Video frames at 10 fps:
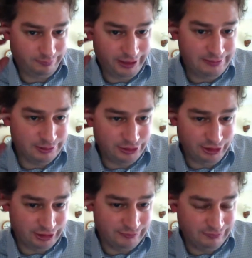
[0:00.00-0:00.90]
people
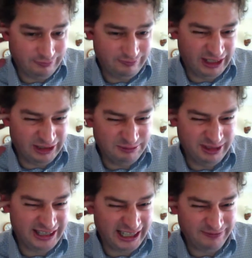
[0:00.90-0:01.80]
should vote
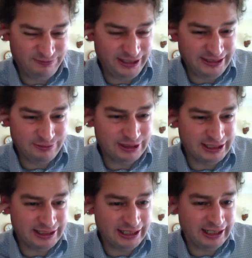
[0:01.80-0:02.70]
with their feet,
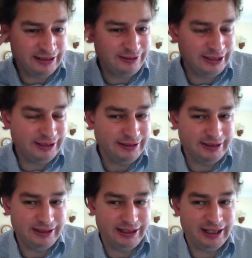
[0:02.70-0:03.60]
really. I
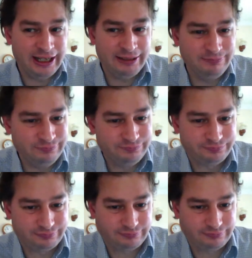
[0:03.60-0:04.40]
think, um,